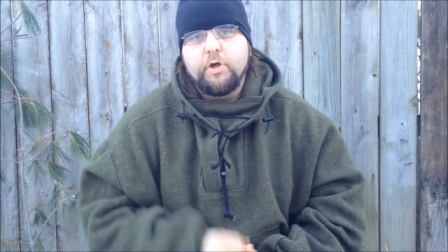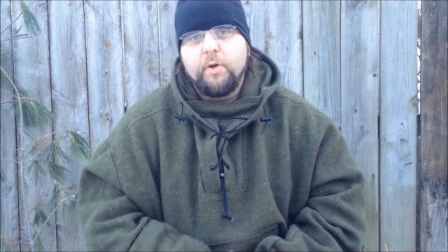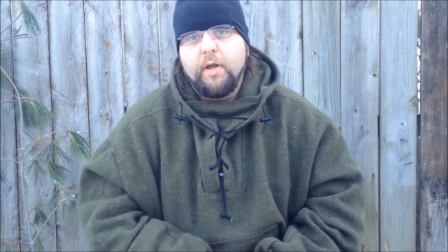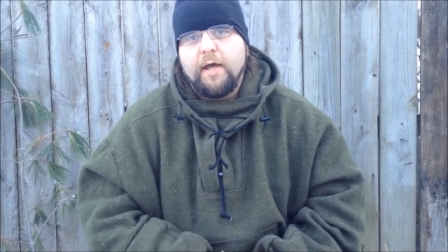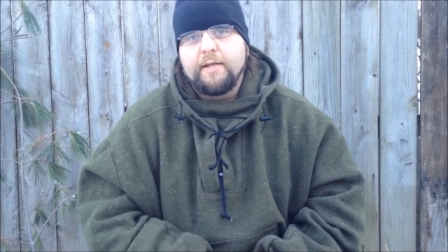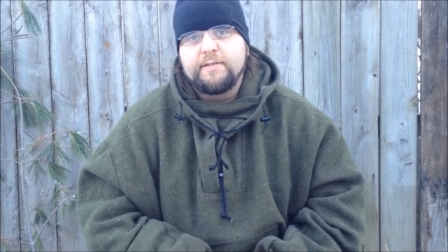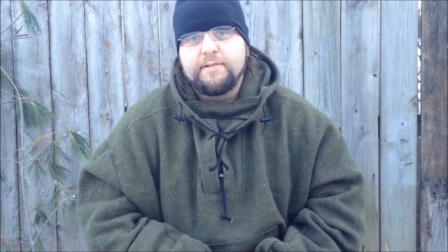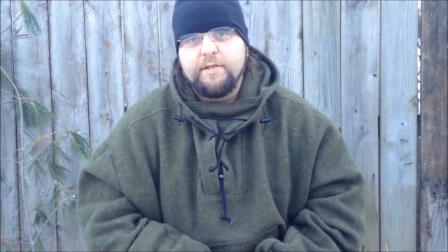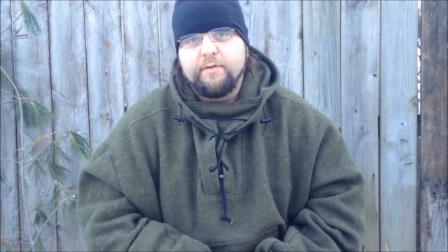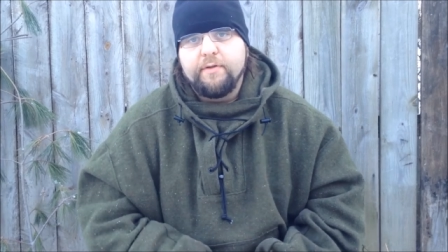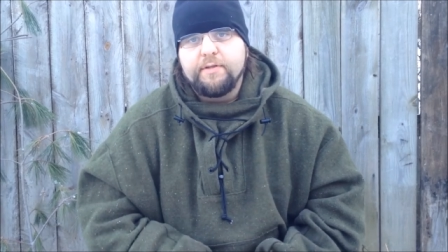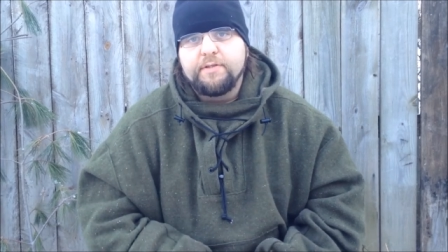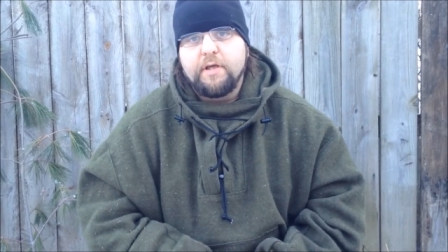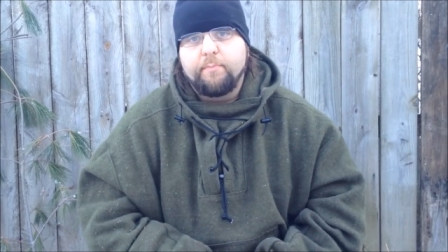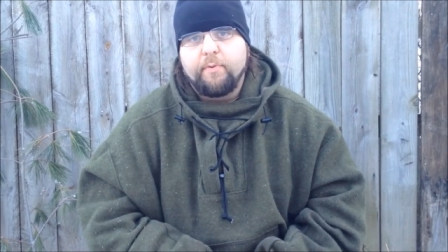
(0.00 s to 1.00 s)
show you how to
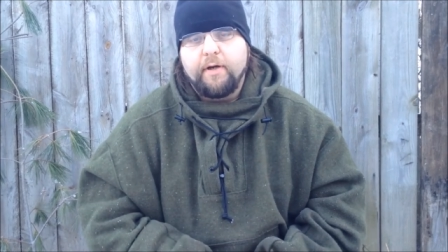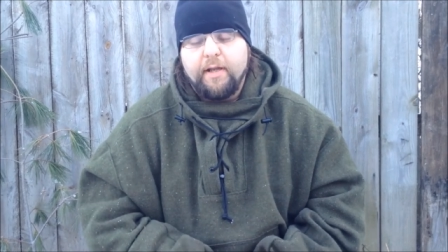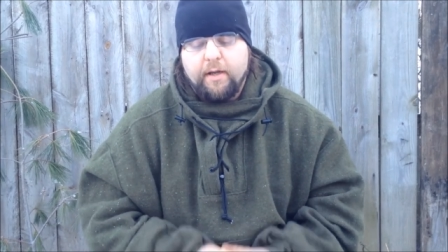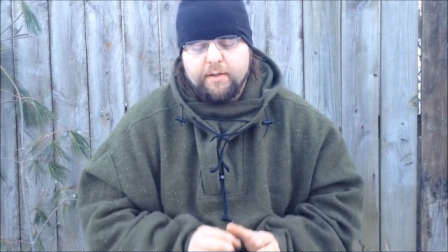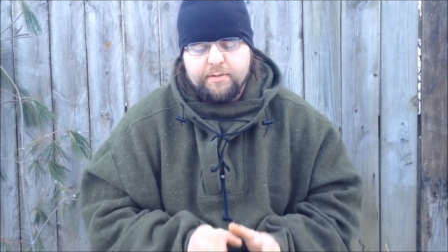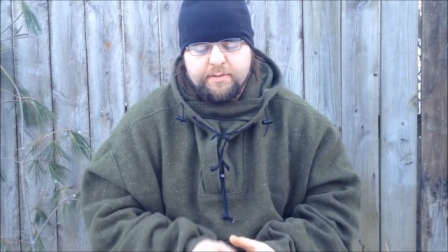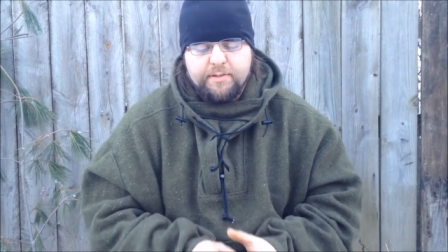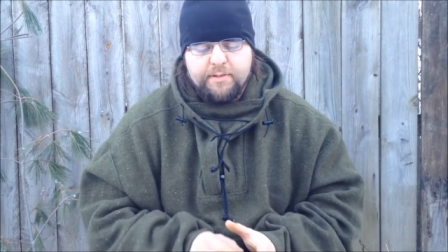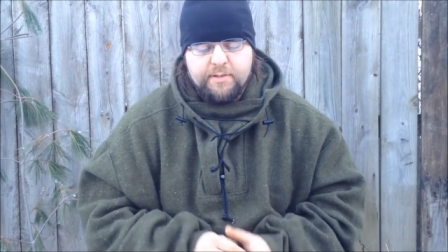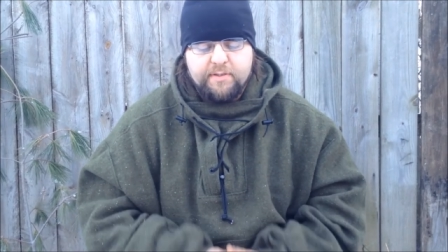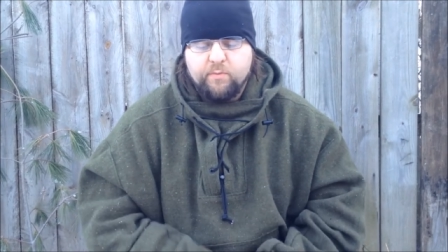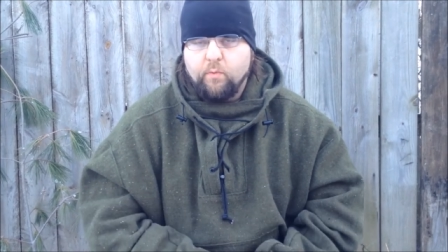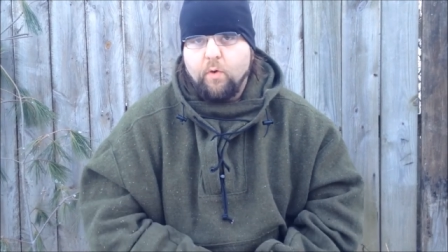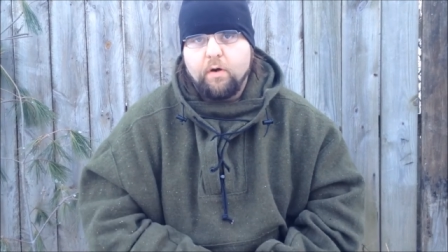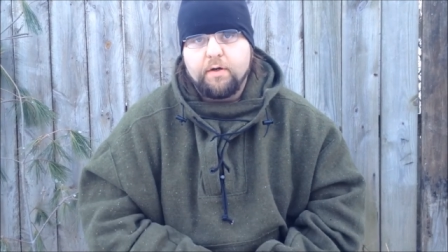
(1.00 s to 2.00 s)
seal this up right now because this
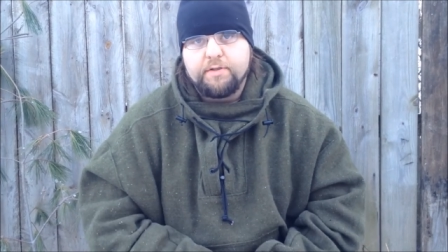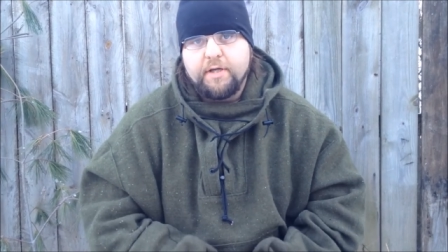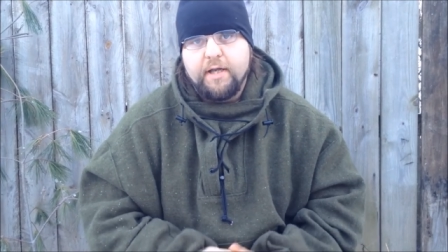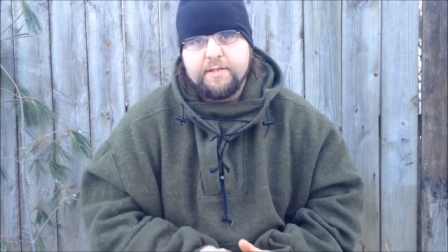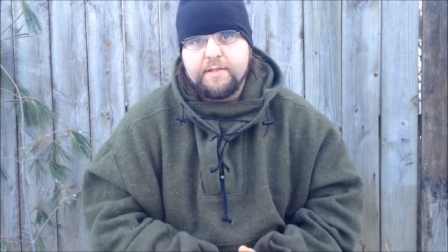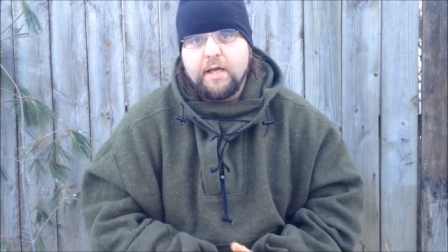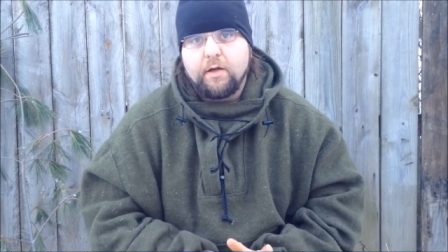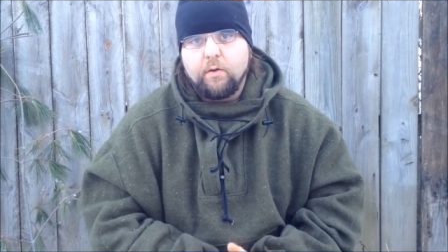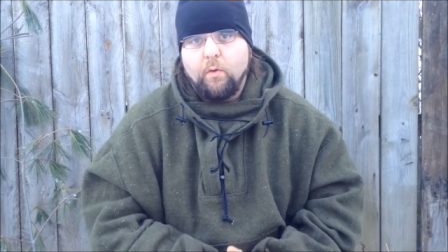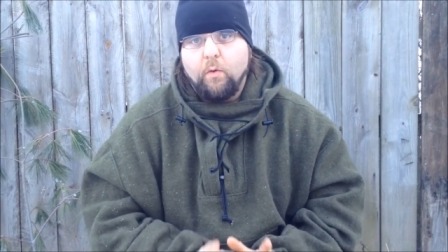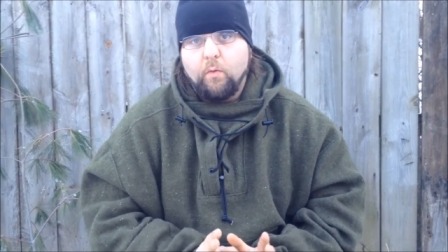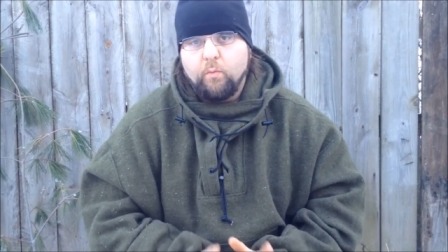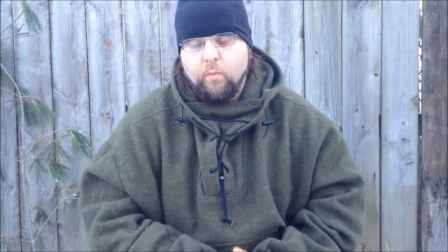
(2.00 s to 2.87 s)
isn't watertight it's not going